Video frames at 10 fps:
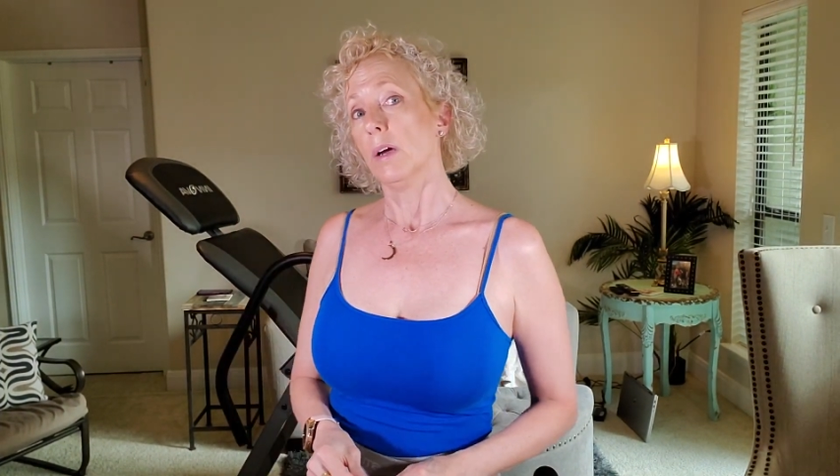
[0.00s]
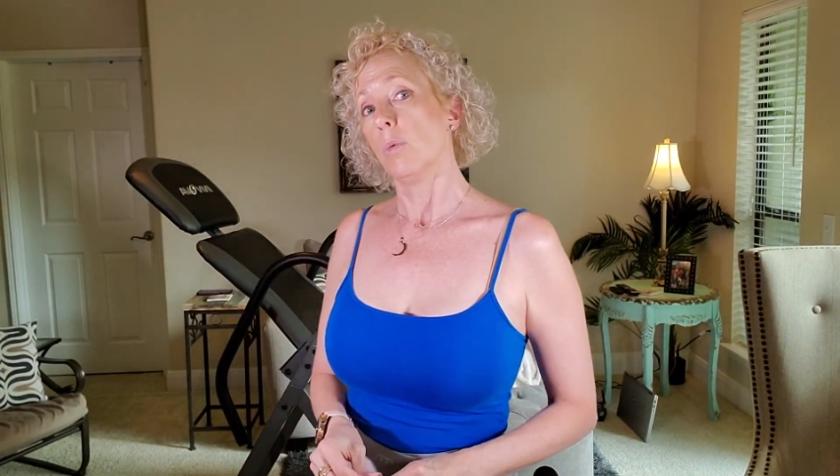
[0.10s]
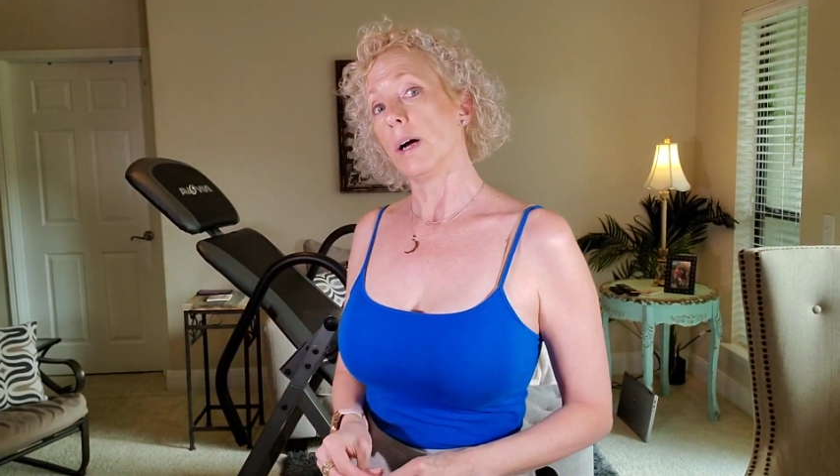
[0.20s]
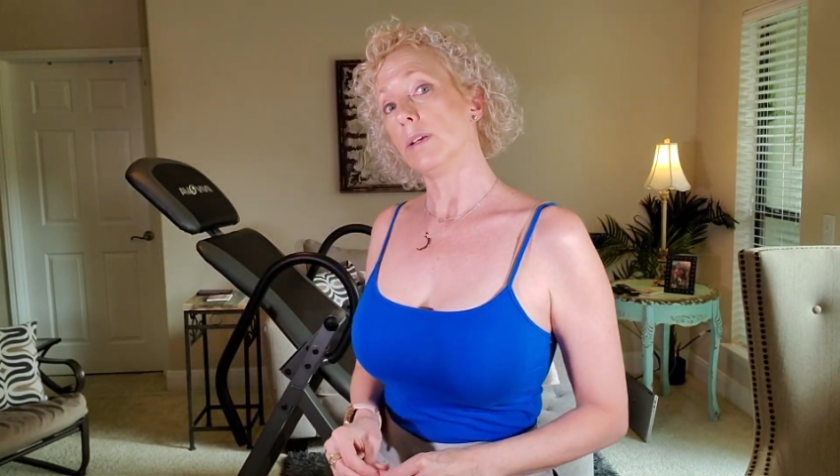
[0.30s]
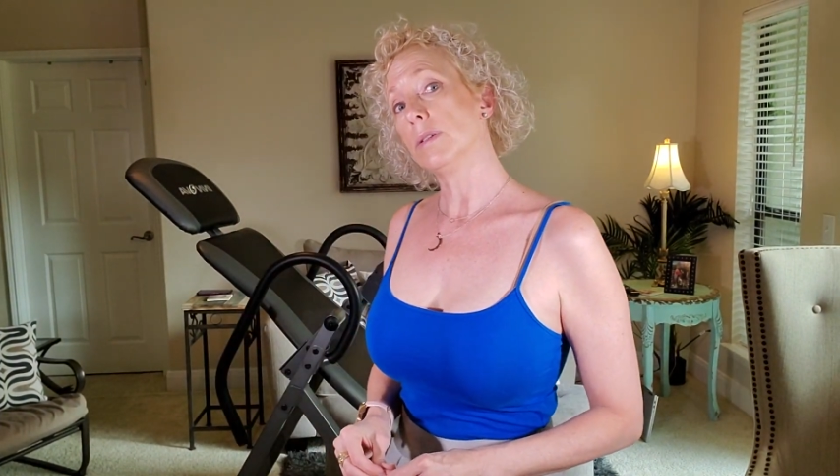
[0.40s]

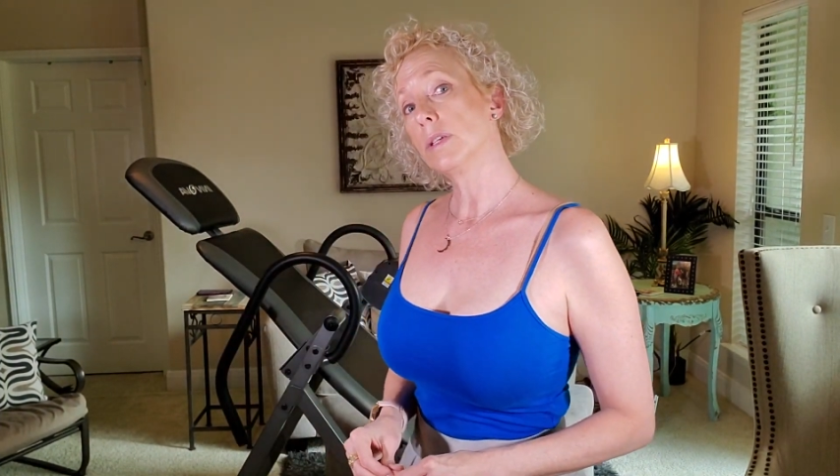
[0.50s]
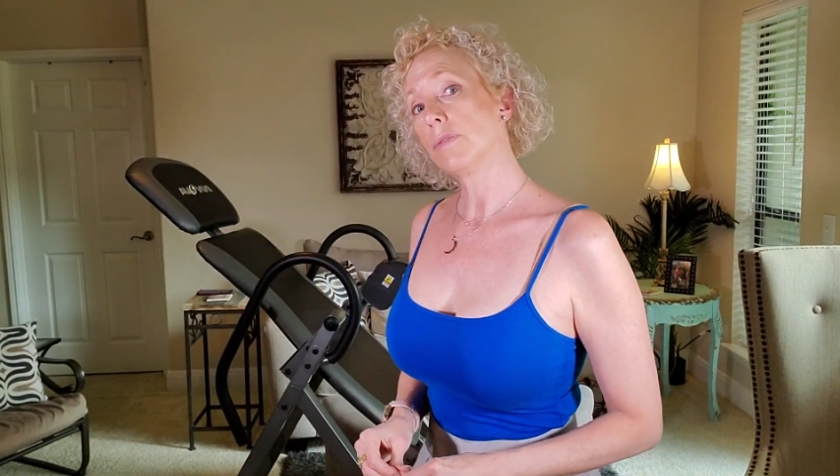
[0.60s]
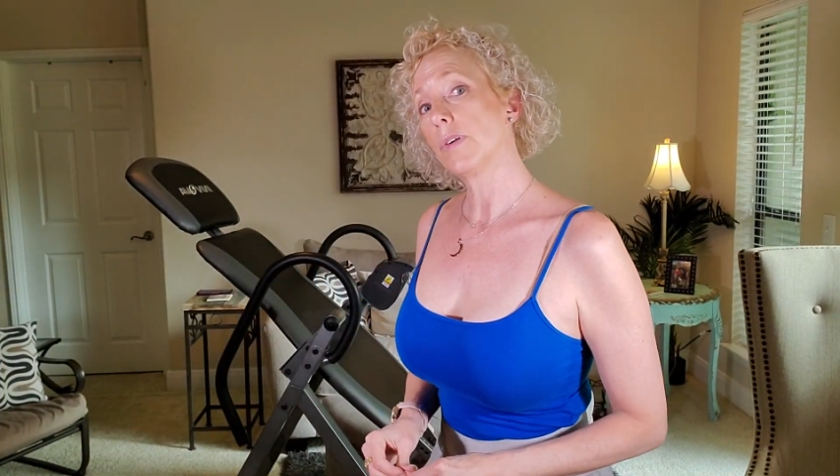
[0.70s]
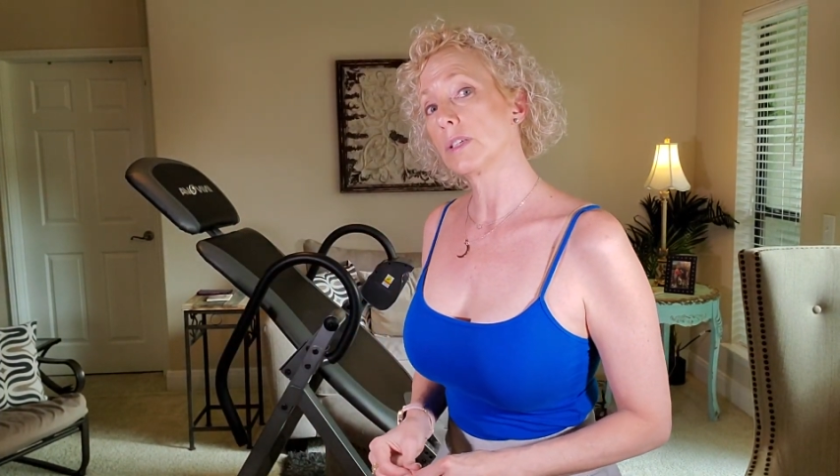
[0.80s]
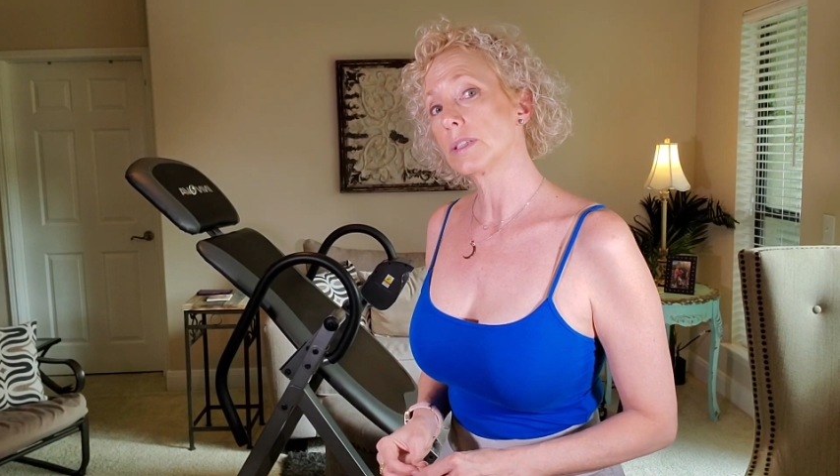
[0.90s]
Well, I use it
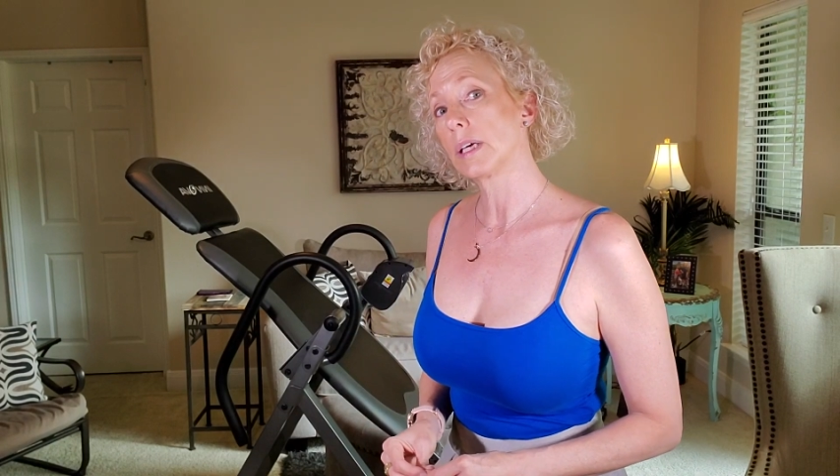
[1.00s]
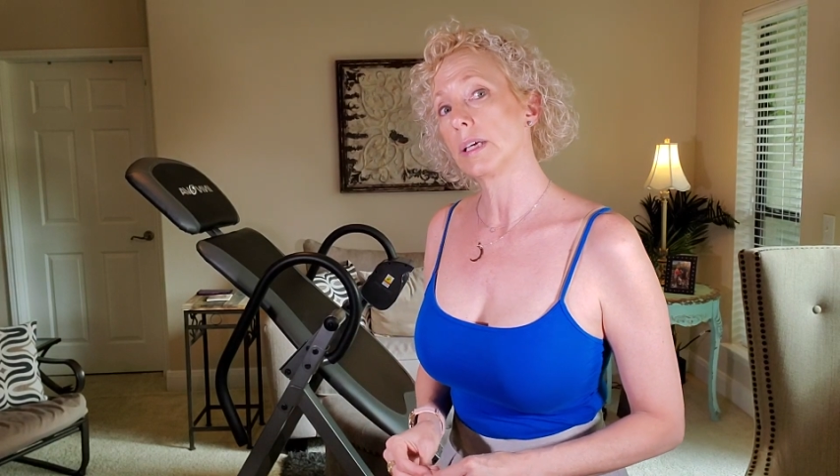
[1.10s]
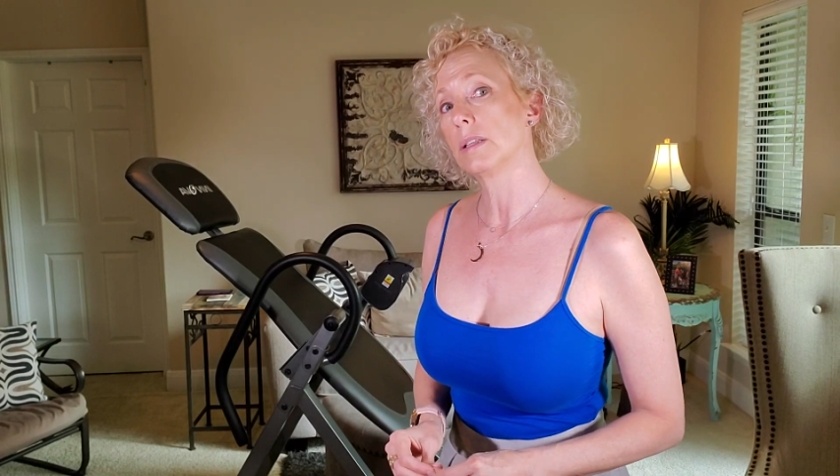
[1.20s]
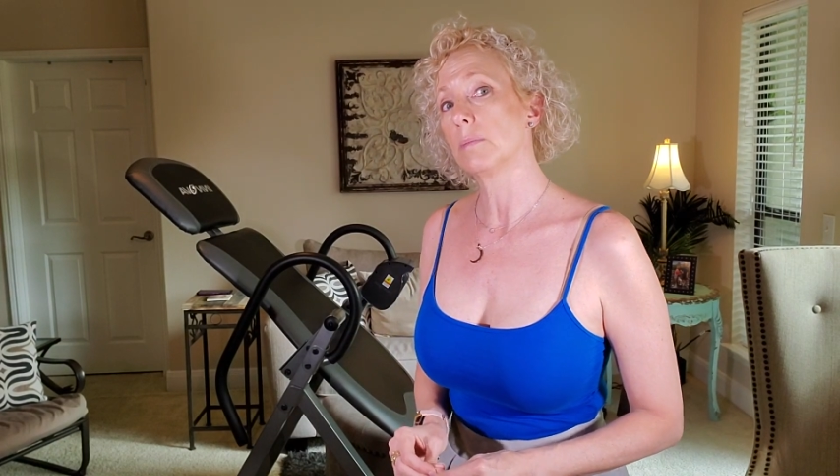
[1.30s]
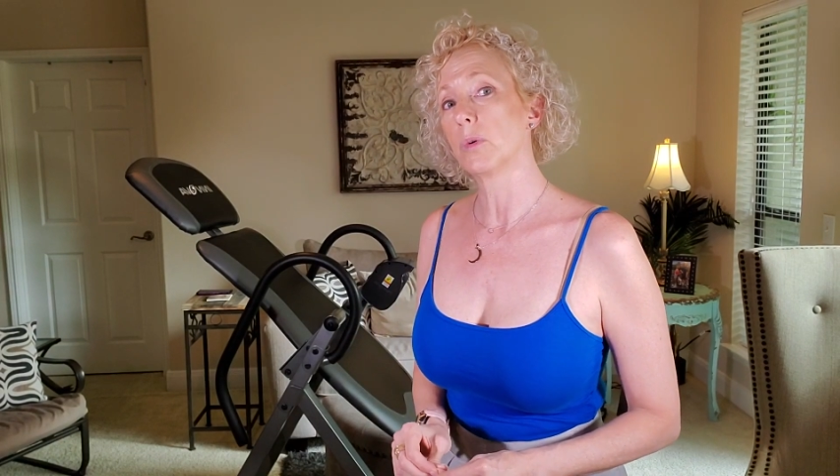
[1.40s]
first thing
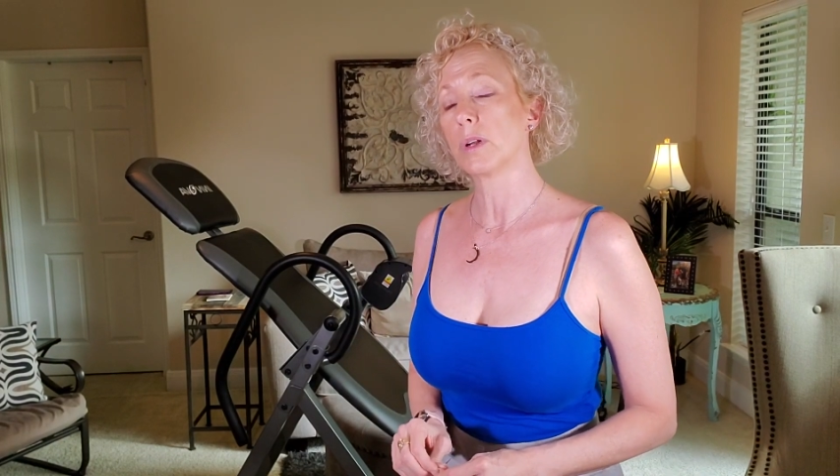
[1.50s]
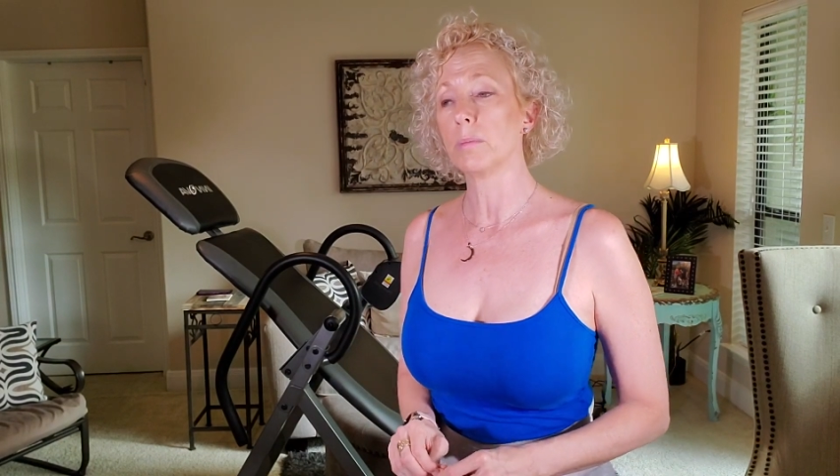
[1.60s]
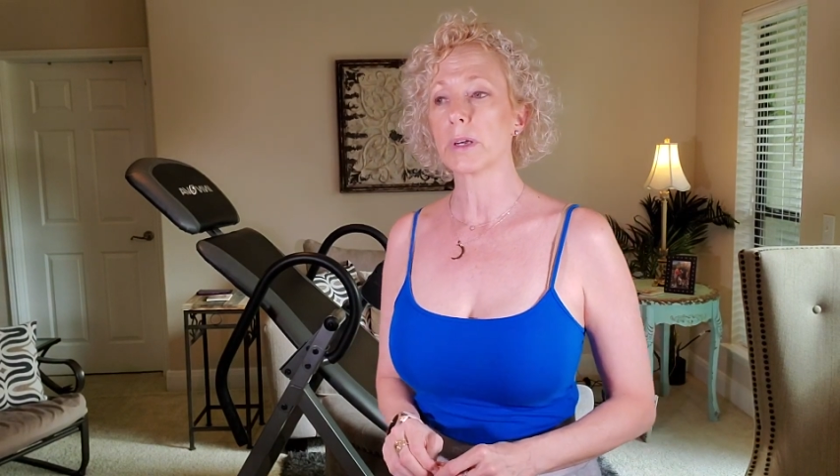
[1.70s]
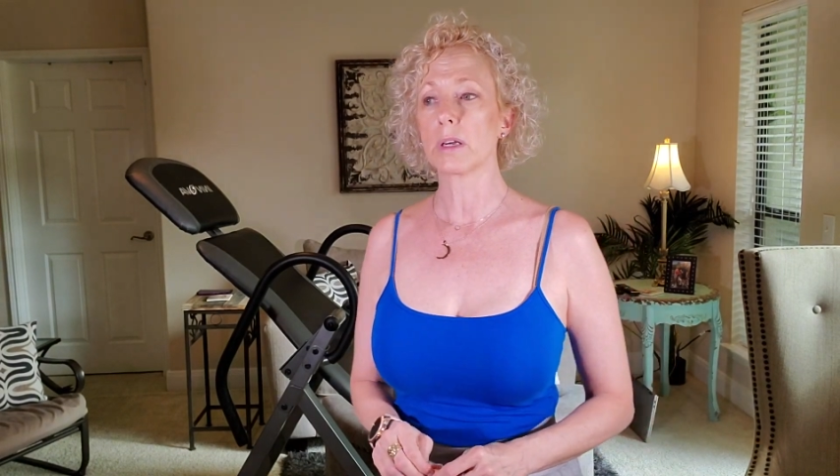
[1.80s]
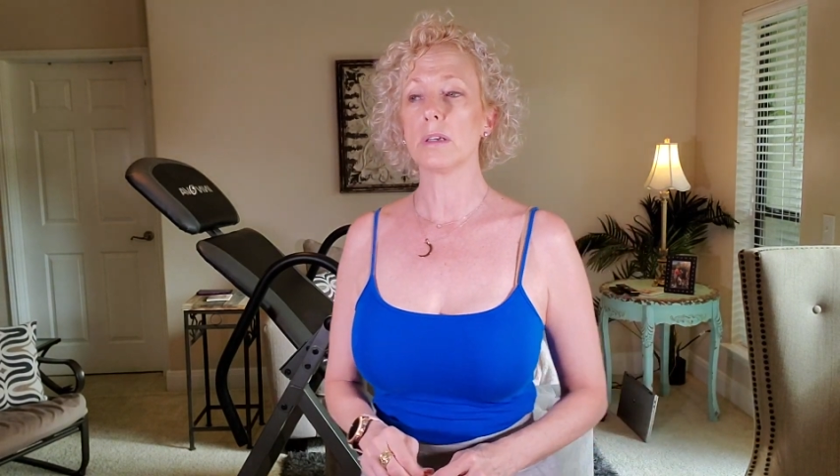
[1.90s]
in the morning
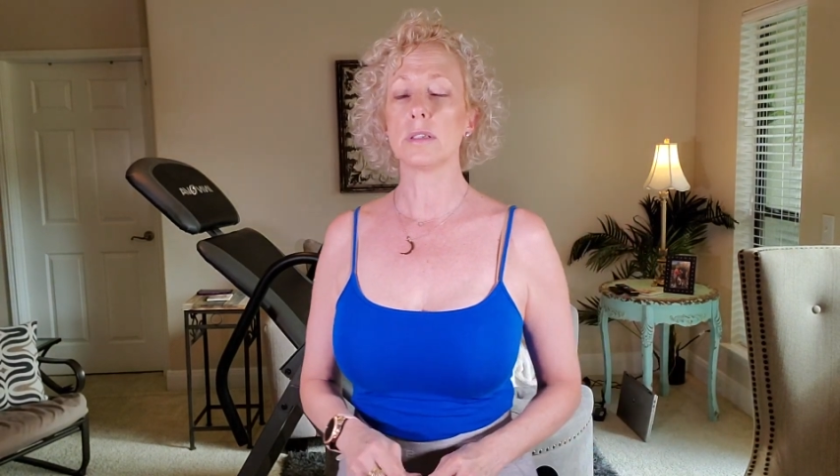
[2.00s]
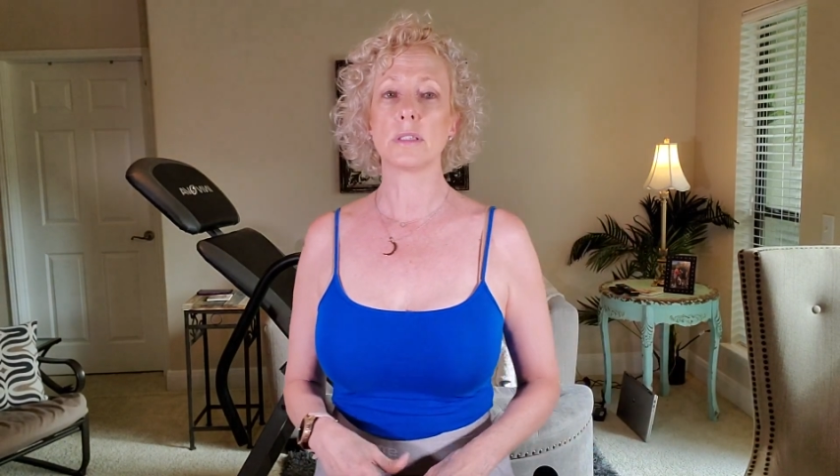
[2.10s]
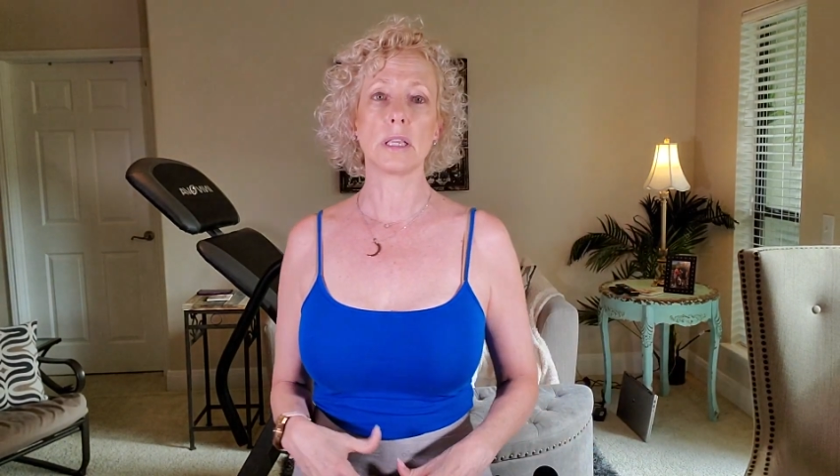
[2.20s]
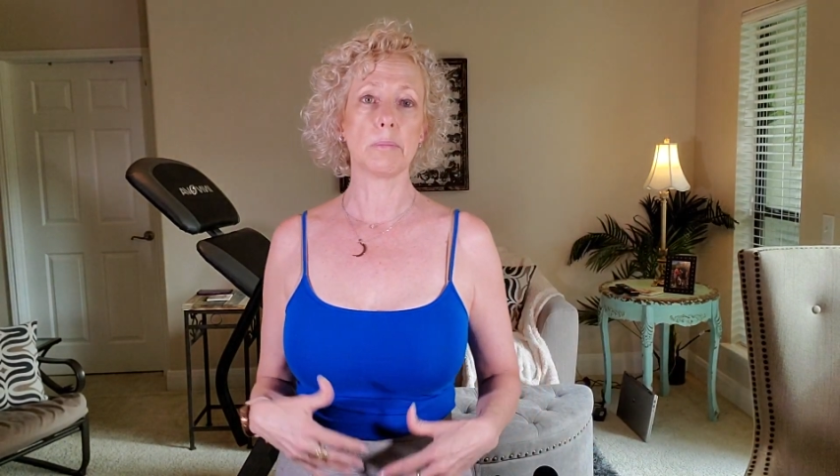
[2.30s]
because